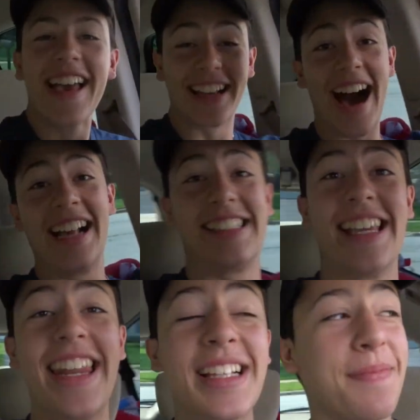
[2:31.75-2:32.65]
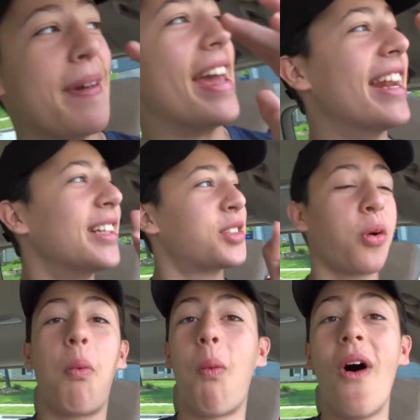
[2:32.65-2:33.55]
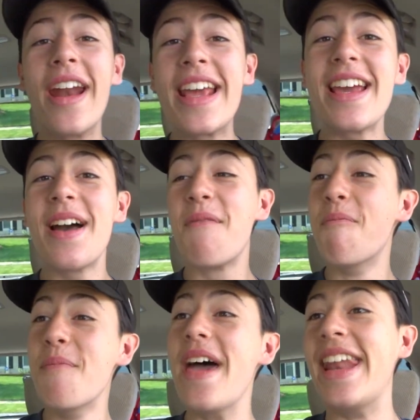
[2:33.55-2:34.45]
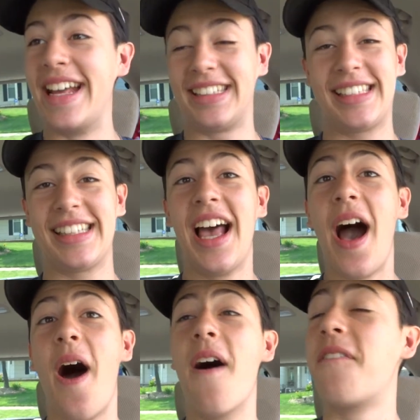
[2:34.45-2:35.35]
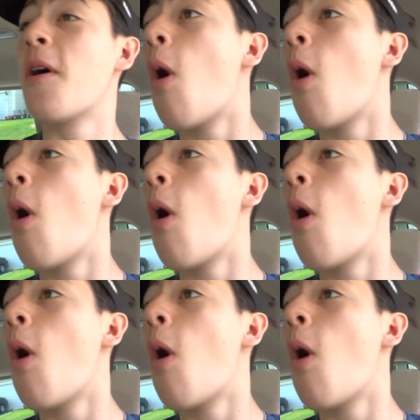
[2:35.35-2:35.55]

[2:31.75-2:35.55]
Guys, it has been 20 minutes of